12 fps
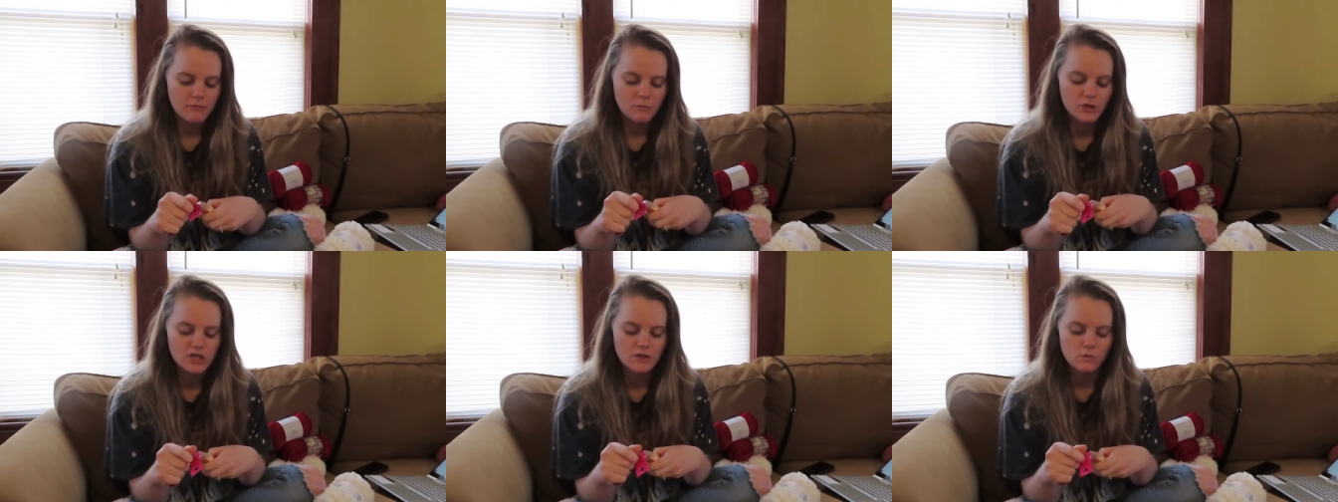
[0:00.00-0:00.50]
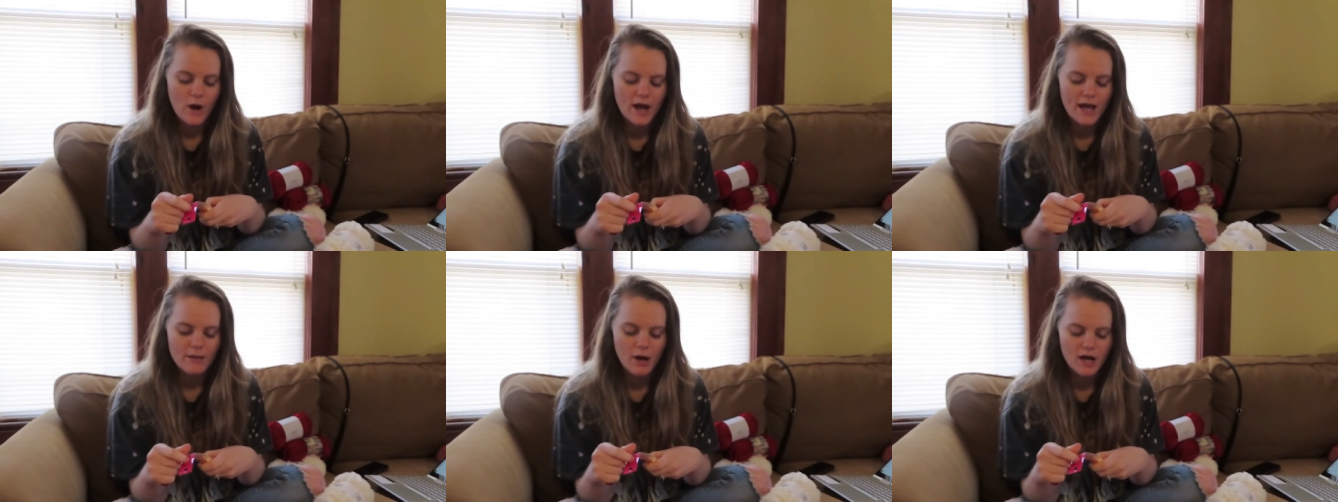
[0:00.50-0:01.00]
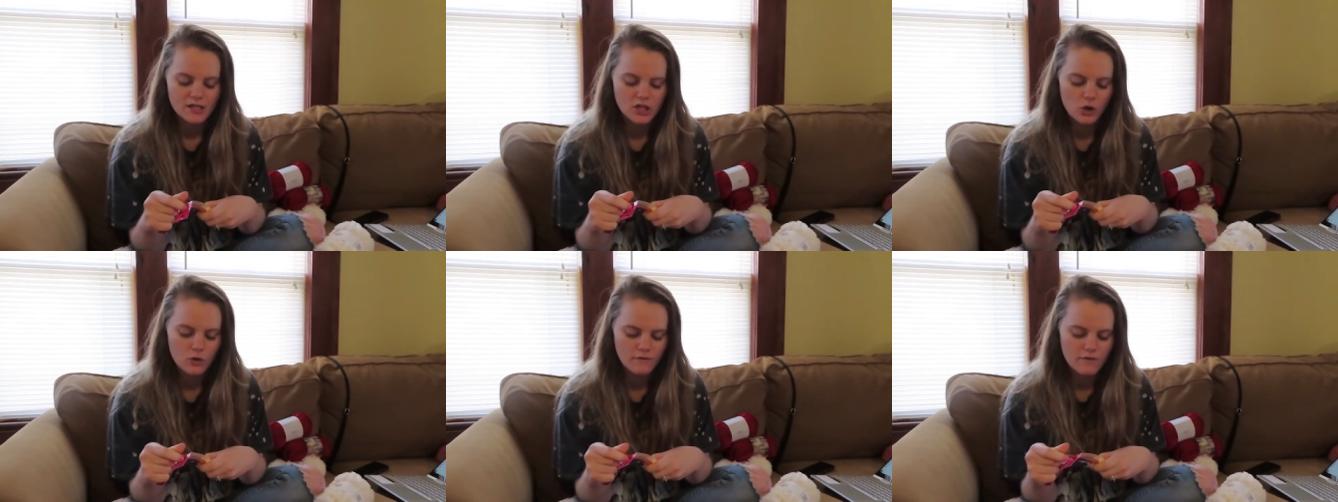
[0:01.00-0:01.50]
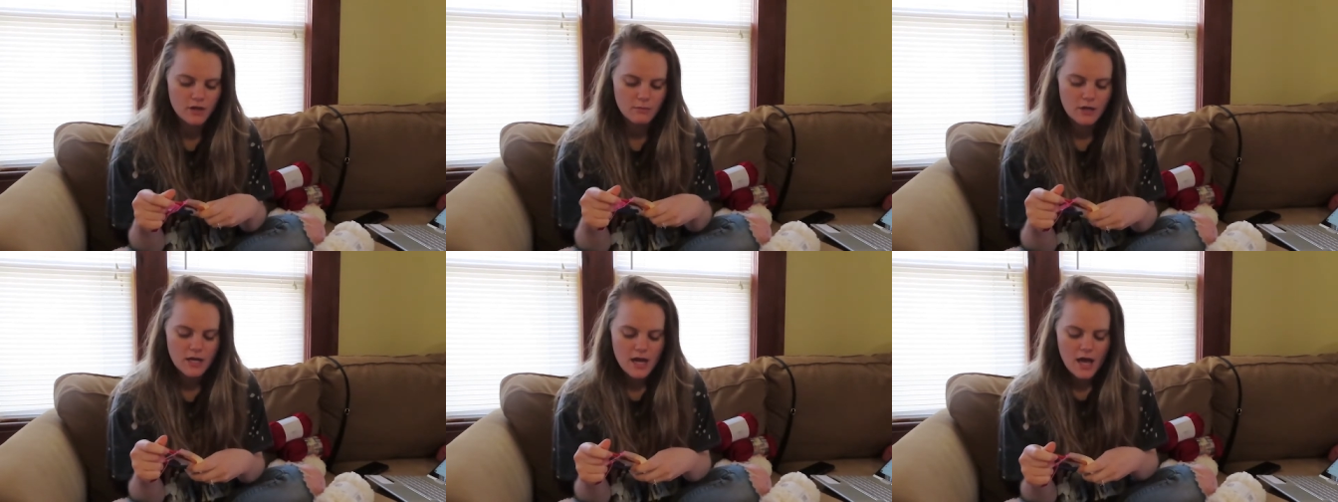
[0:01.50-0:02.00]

which is why I bought two of them.